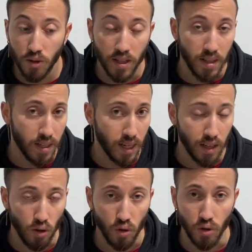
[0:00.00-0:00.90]
This is
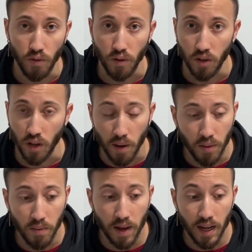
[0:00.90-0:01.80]
great also for the
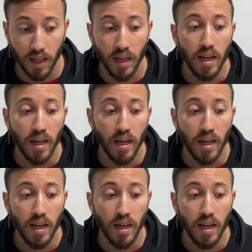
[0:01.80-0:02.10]
upper back,